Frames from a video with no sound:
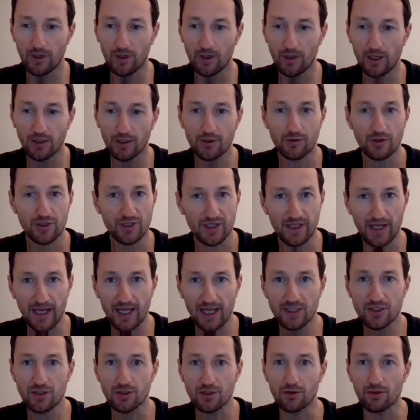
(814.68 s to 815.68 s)
Well, there is an
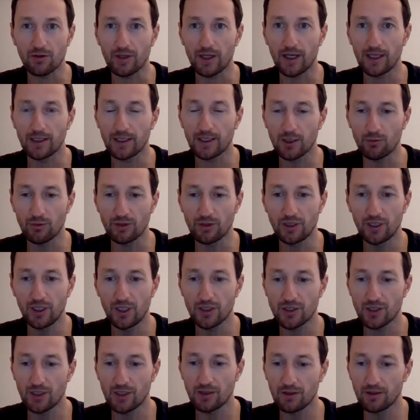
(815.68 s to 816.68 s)
answer to that we
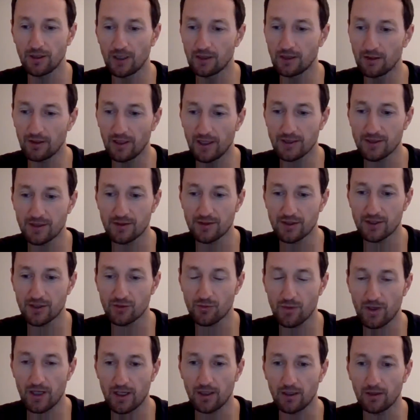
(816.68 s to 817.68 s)
teach in the lessons as
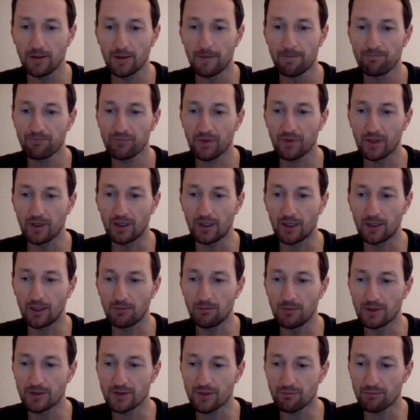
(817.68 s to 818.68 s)
well.
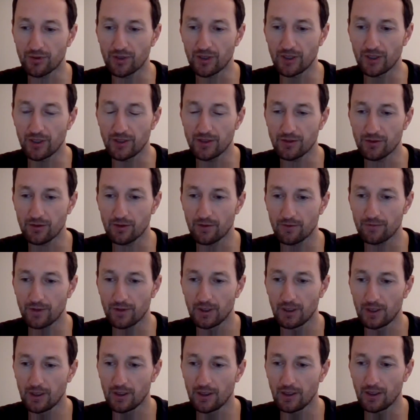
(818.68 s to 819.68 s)
It's a pretty sort of
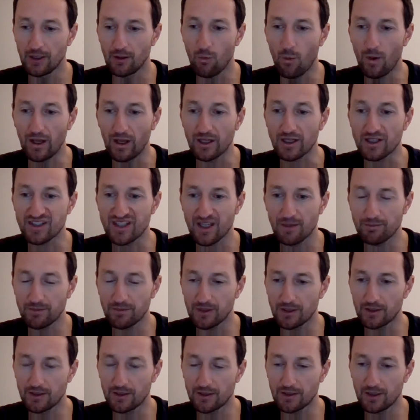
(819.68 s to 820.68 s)
well
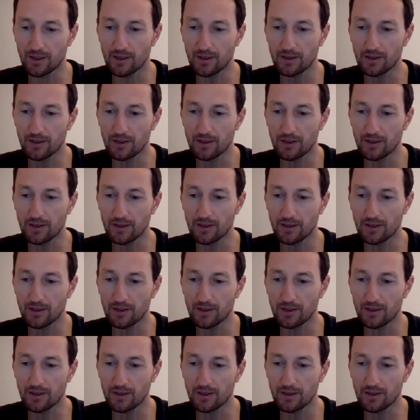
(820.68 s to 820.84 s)
accepted